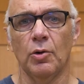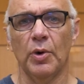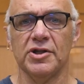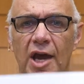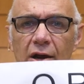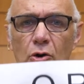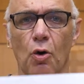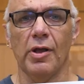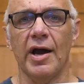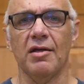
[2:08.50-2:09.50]
Once again, an
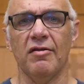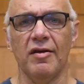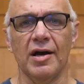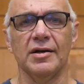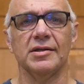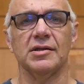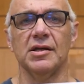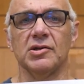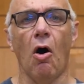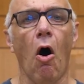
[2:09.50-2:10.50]
oar like this
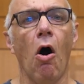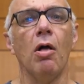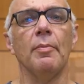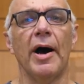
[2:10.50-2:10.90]
is all